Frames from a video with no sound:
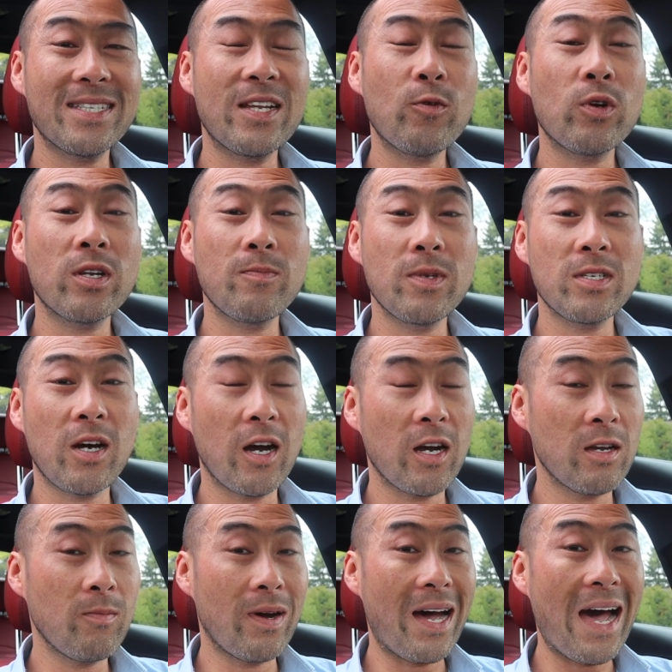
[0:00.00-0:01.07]
today we're going to be
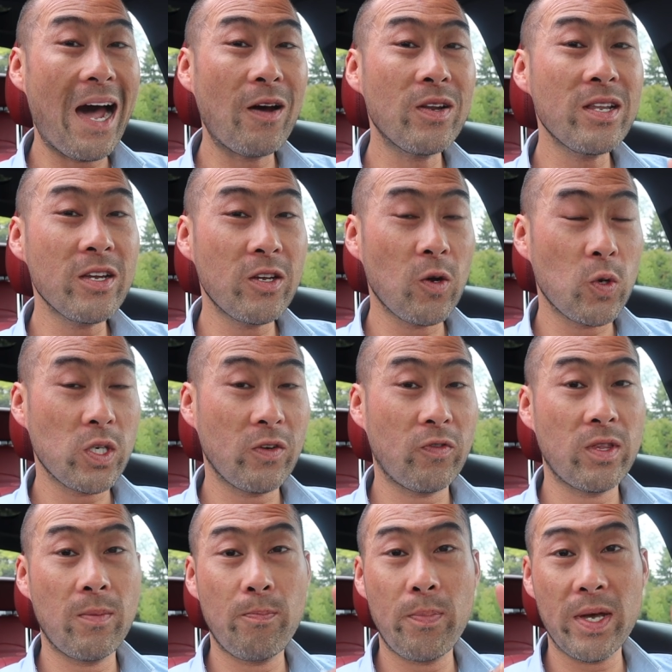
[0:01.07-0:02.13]
talking about how to negotiate
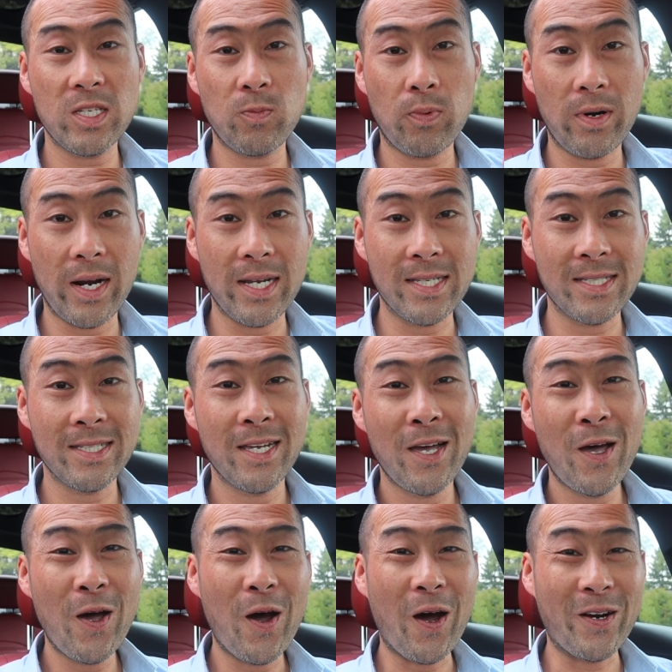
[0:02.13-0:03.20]
for the best price
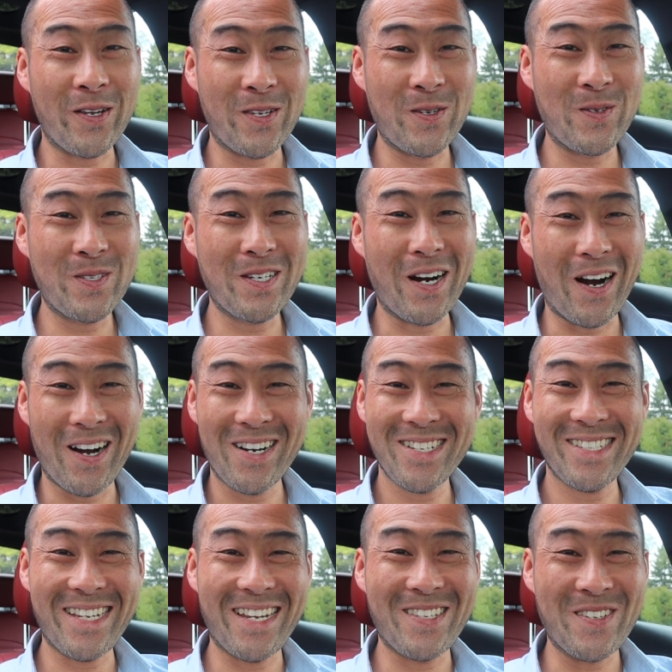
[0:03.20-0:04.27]
on a used car. Stay